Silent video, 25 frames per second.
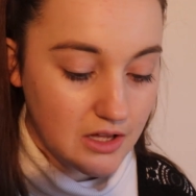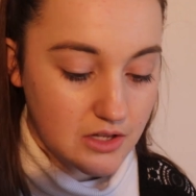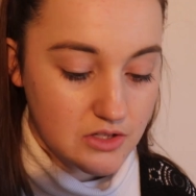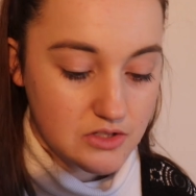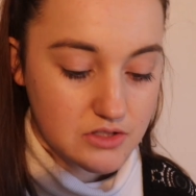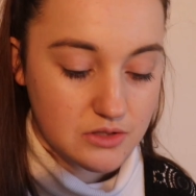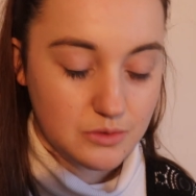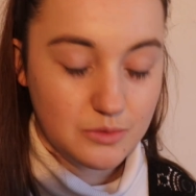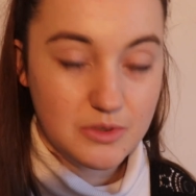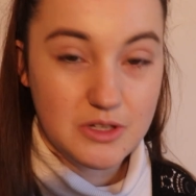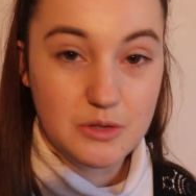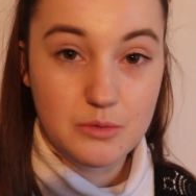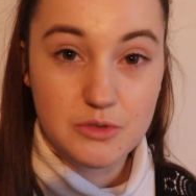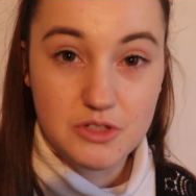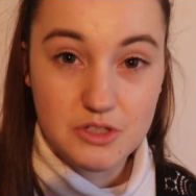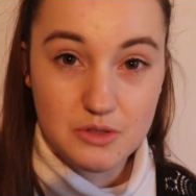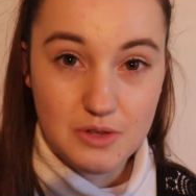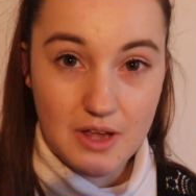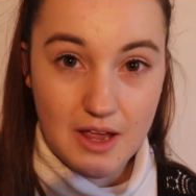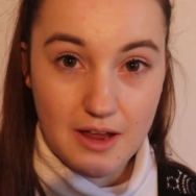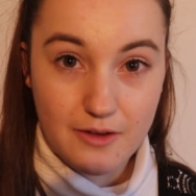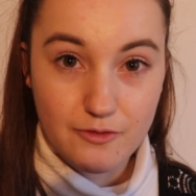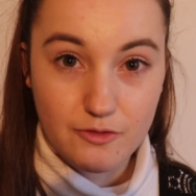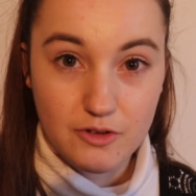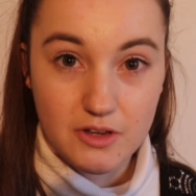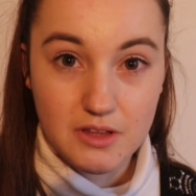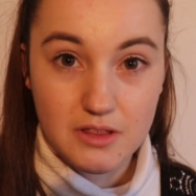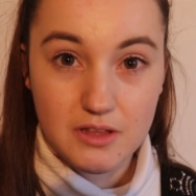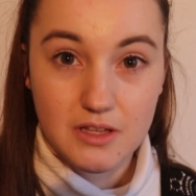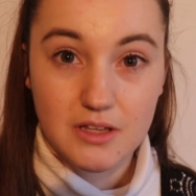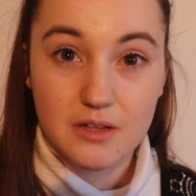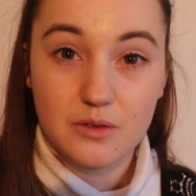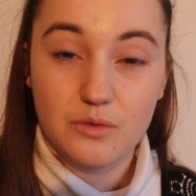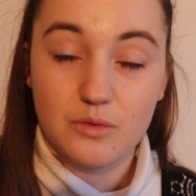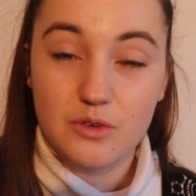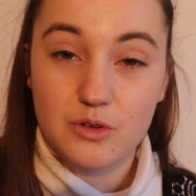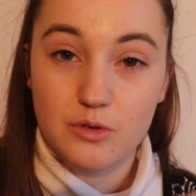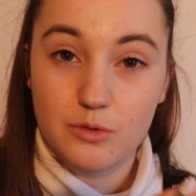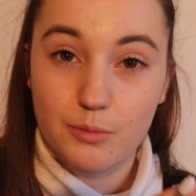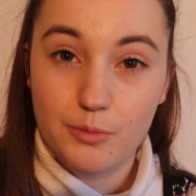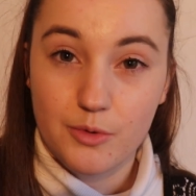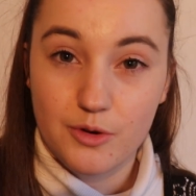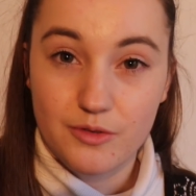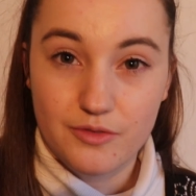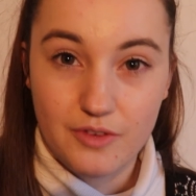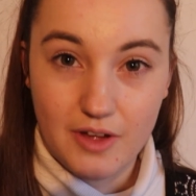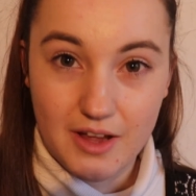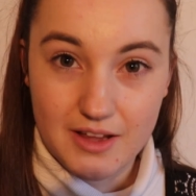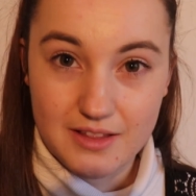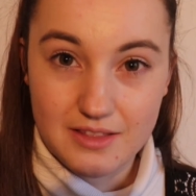So we will do everything, we will
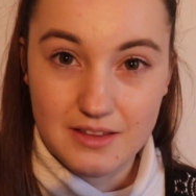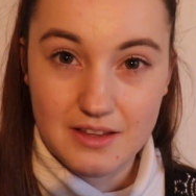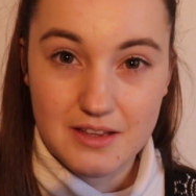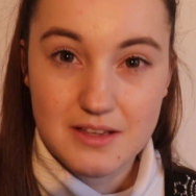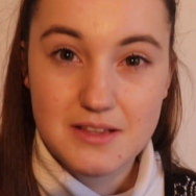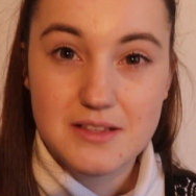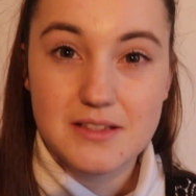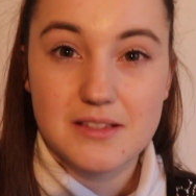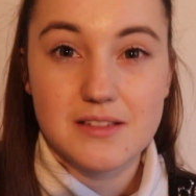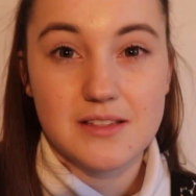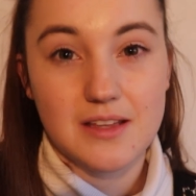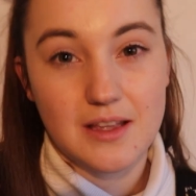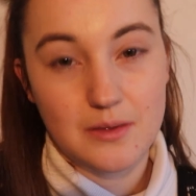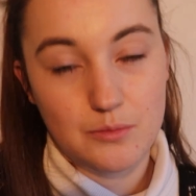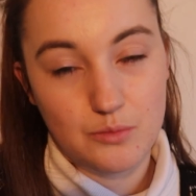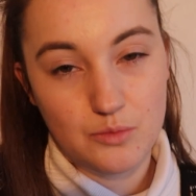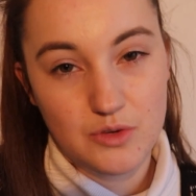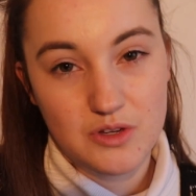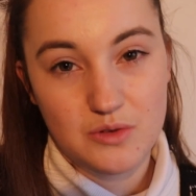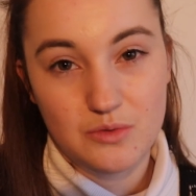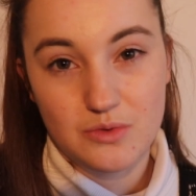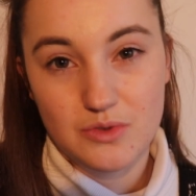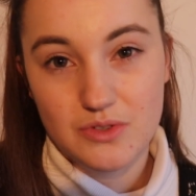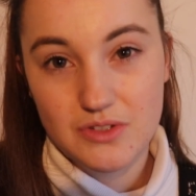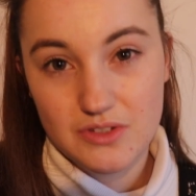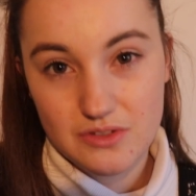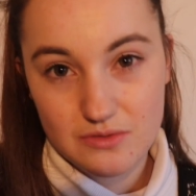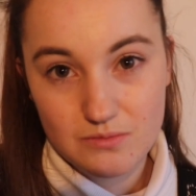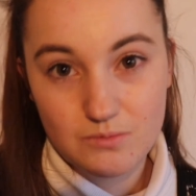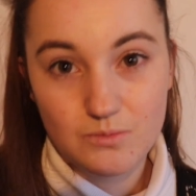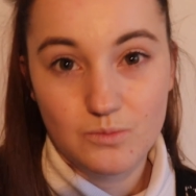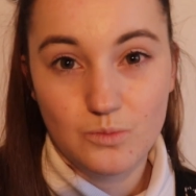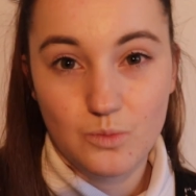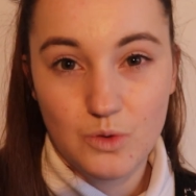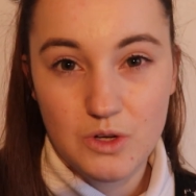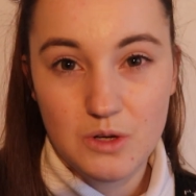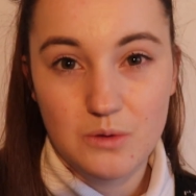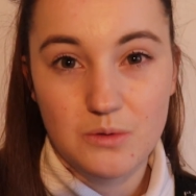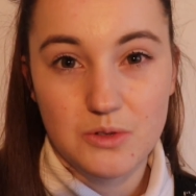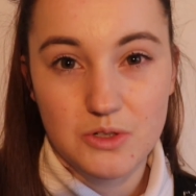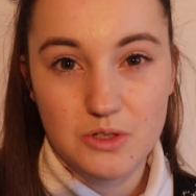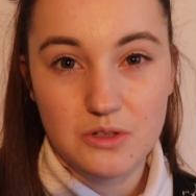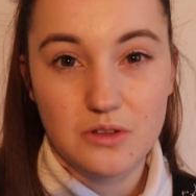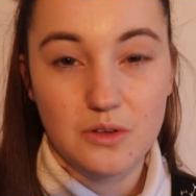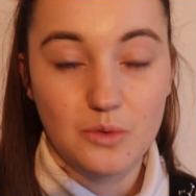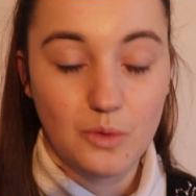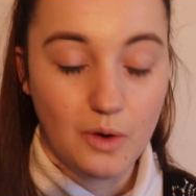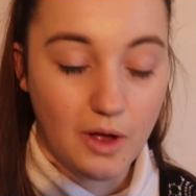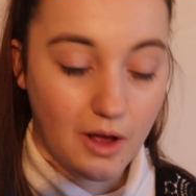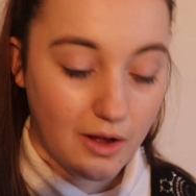provide this, and we will do
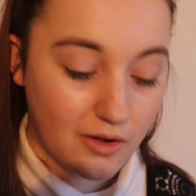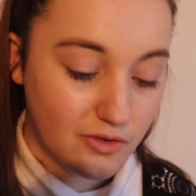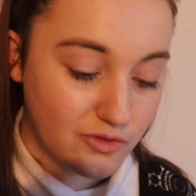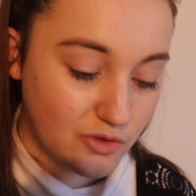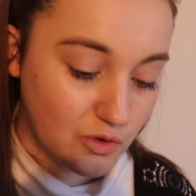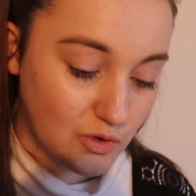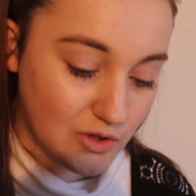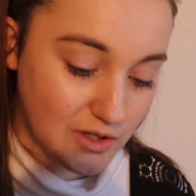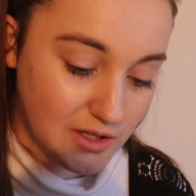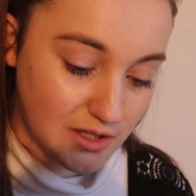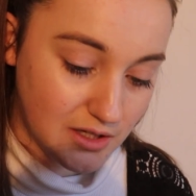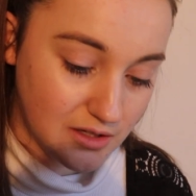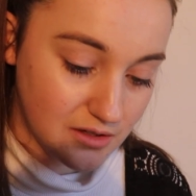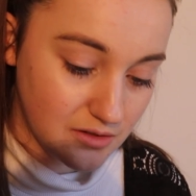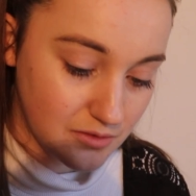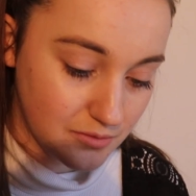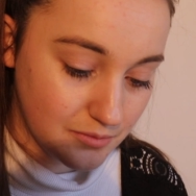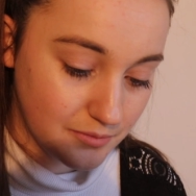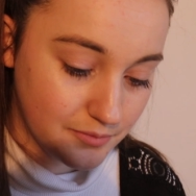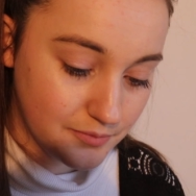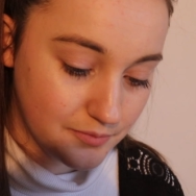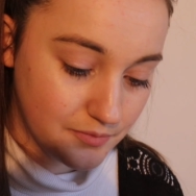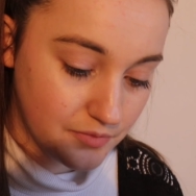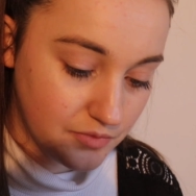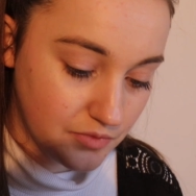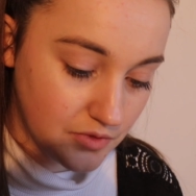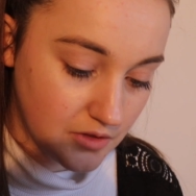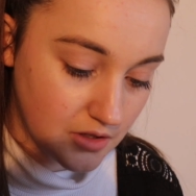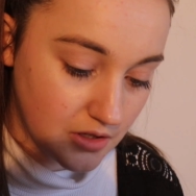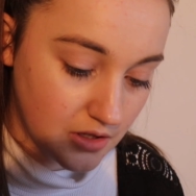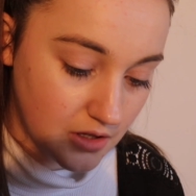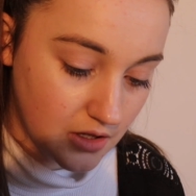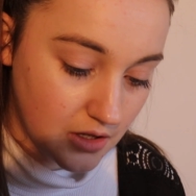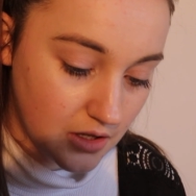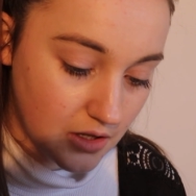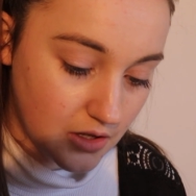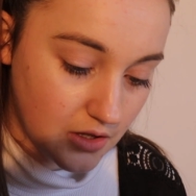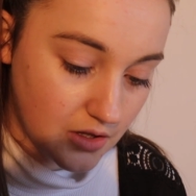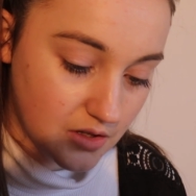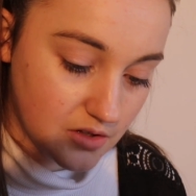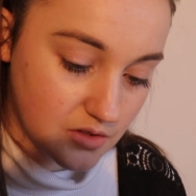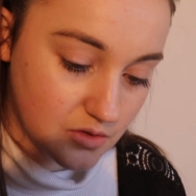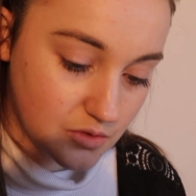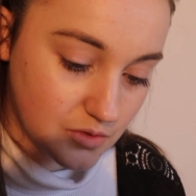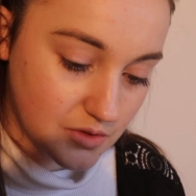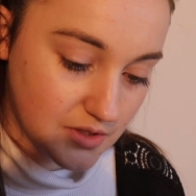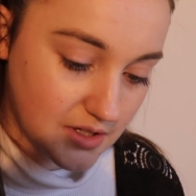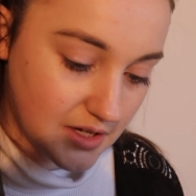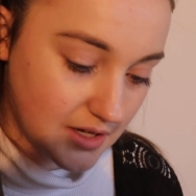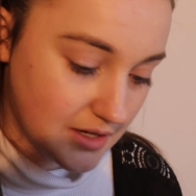the work for you.
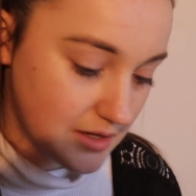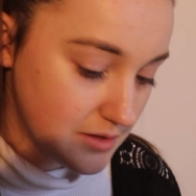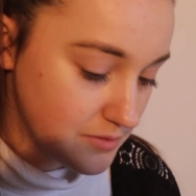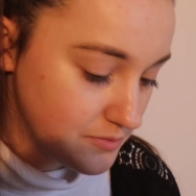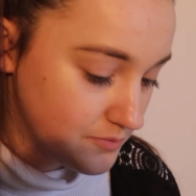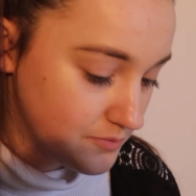Okay.